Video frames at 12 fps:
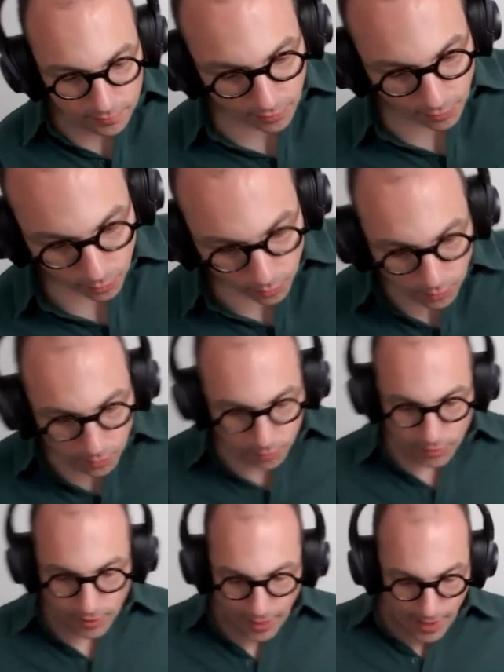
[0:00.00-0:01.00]

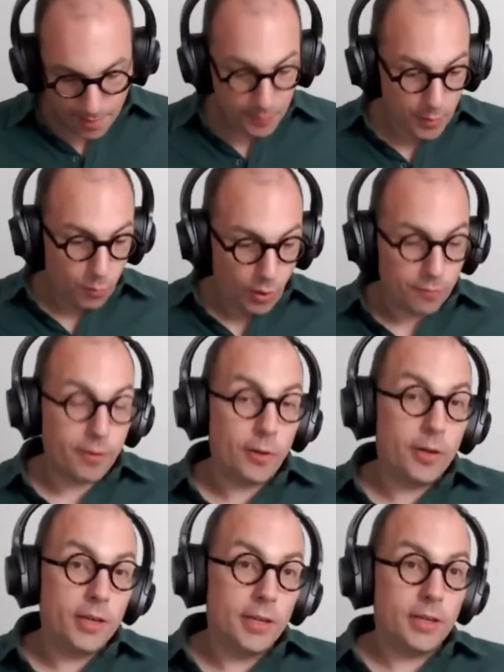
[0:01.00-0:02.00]
Well,
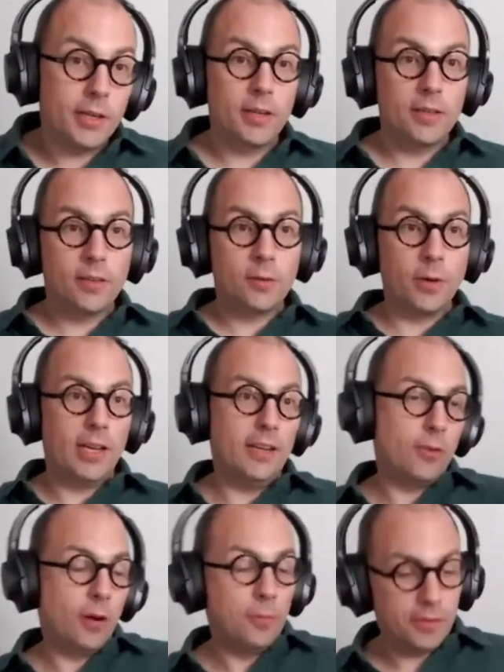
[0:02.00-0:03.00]
very quickly.
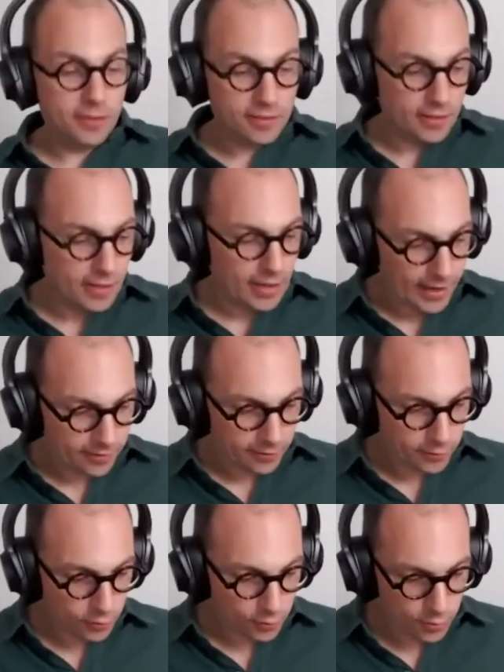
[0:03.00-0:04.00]
So I was
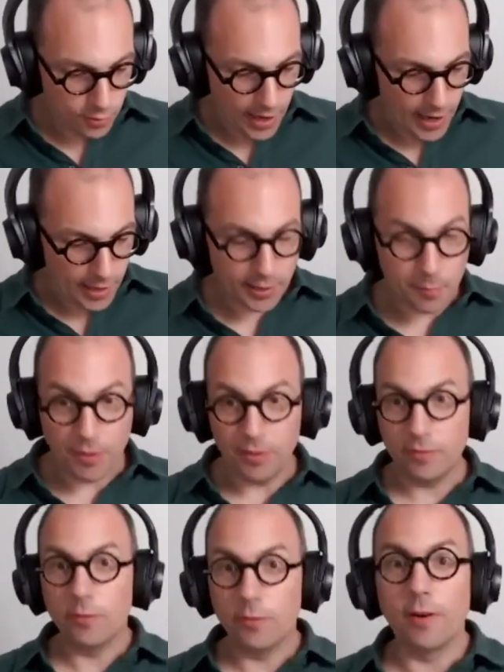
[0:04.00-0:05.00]
asked to keep
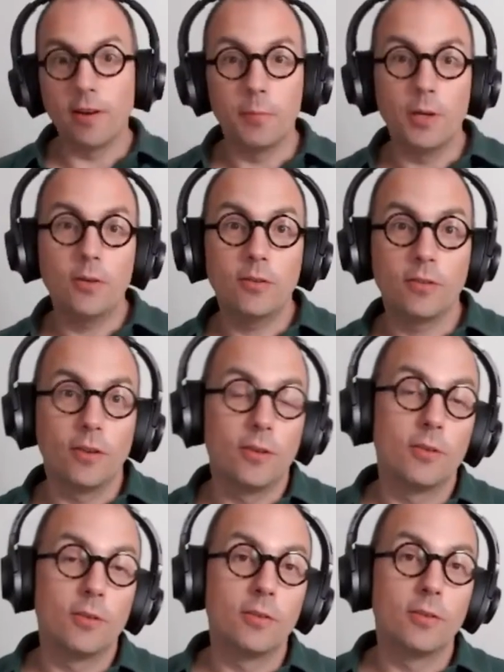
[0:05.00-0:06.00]
this to 5 minutes.
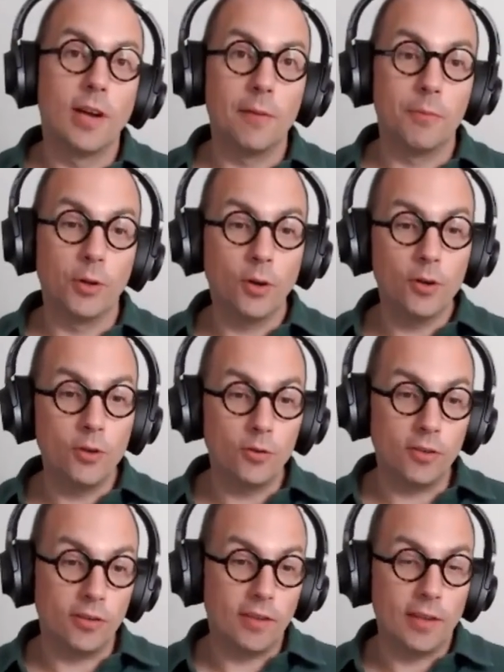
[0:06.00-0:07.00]
So the good
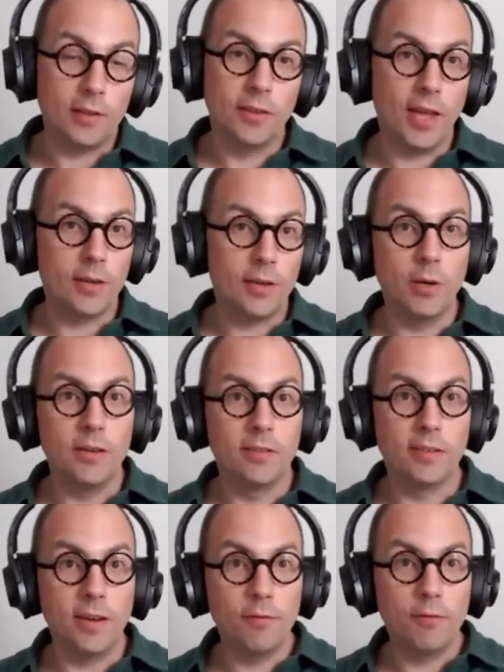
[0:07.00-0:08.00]
news is that that will
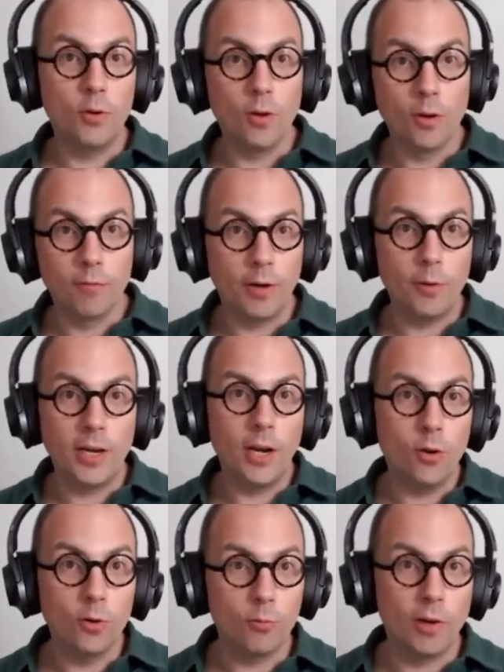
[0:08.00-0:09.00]
save you a very
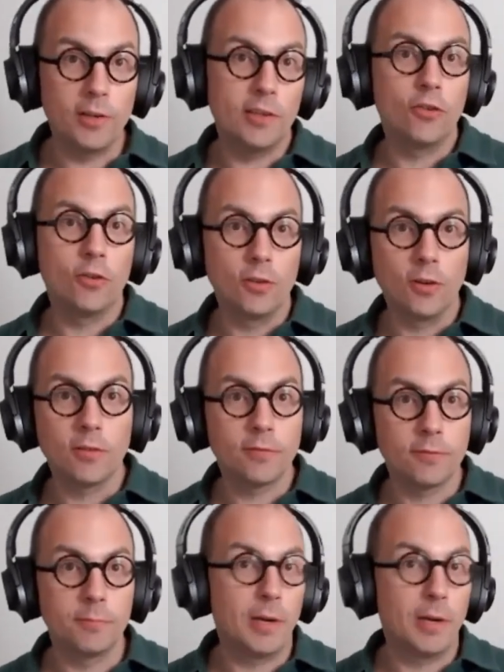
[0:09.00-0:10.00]
long rendition of
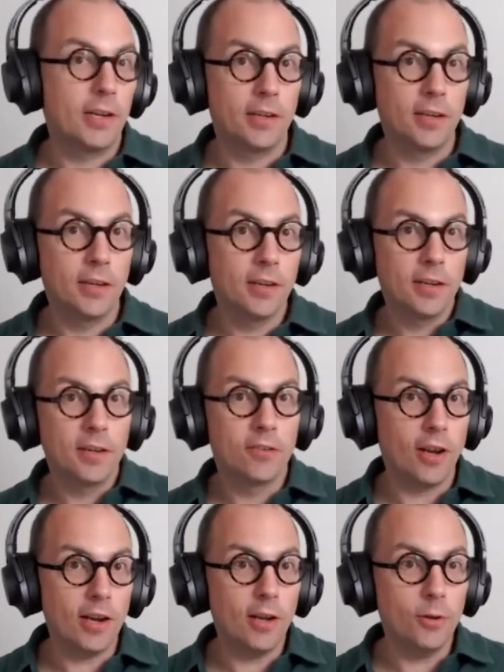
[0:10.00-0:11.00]
my
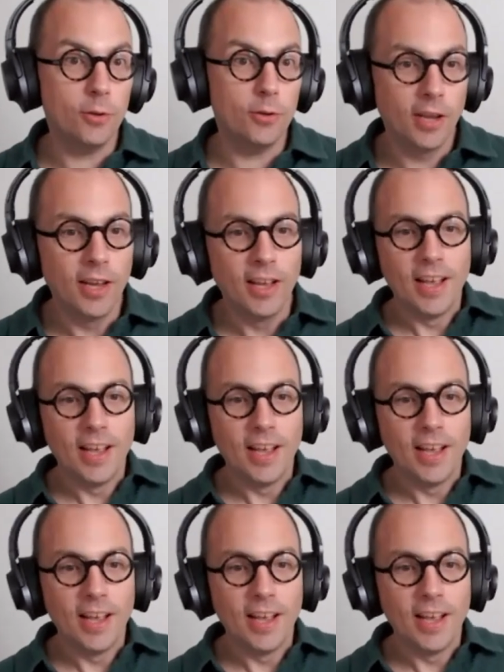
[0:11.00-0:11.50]
childhood.